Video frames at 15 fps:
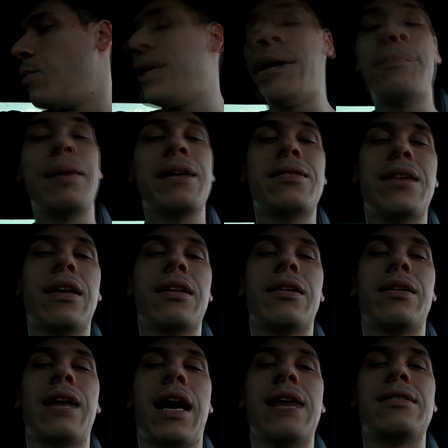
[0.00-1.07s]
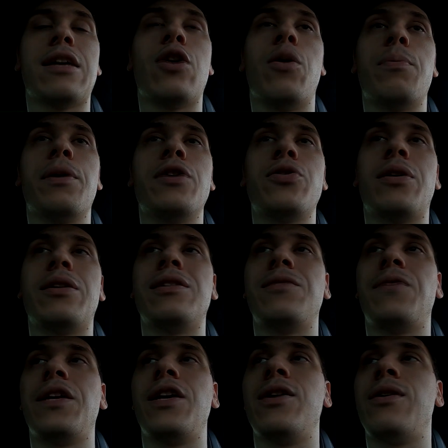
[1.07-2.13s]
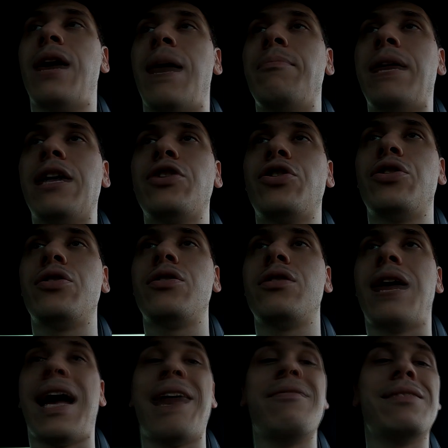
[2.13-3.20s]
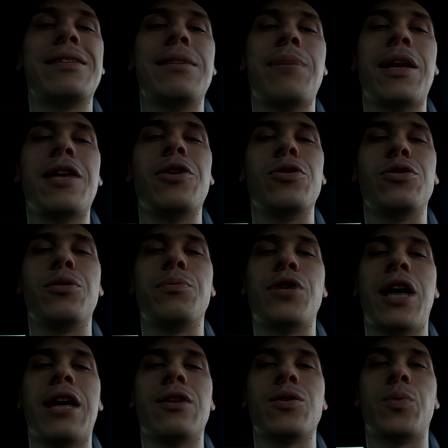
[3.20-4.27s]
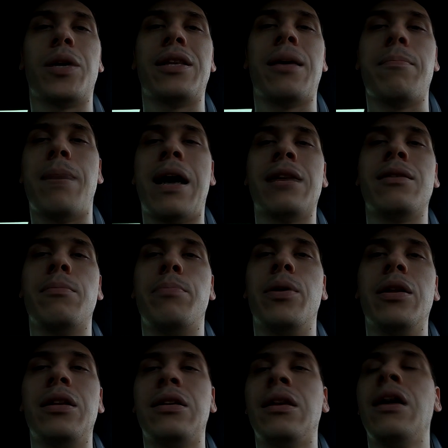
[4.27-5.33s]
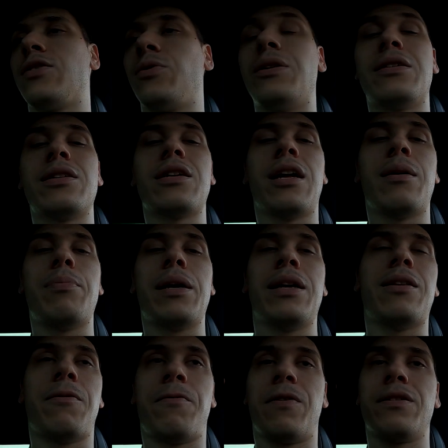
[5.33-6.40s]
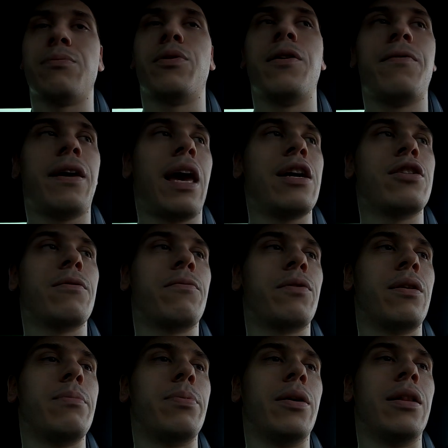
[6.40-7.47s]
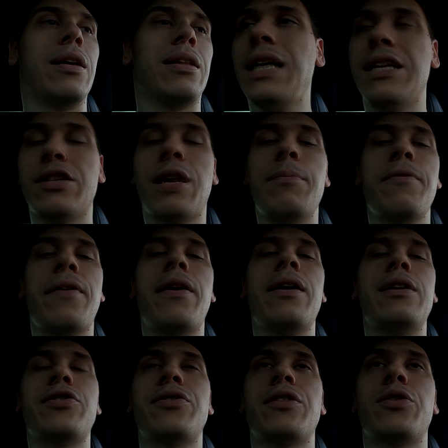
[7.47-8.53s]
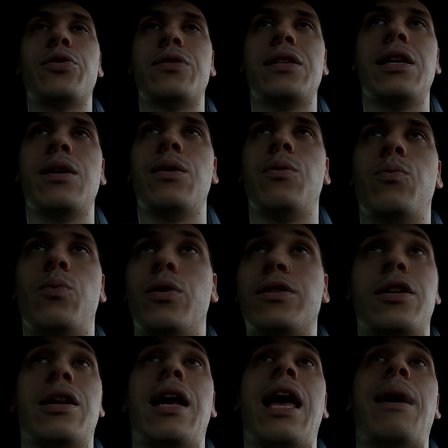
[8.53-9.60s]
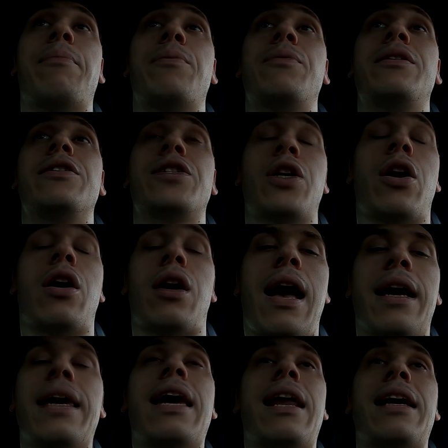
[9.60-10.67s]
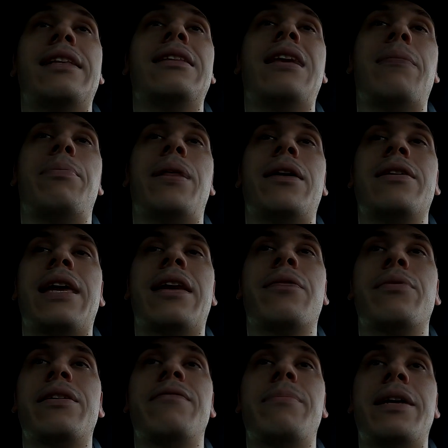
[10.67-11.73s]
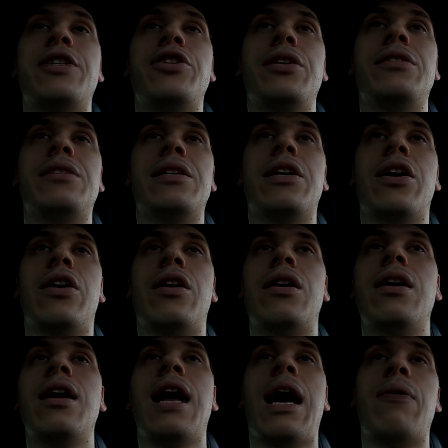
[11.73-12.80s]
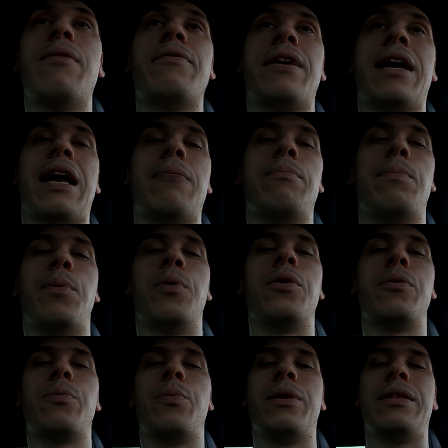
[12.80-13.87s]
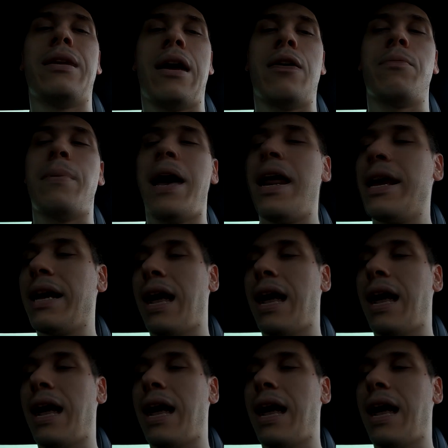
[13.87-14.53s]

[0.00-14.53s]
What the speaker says: With that being said, guys, I hope you enjoyed this video. I'm not sure, I haven't seen many YouTube channels where they mod the Bullitt, so this is gonna be the first modification for the Bullitt. It's gonna be very interesting to see what's gonna happen with this car. Again, I did not plan on getting rid of my GT car. However, I got bored with the automatic.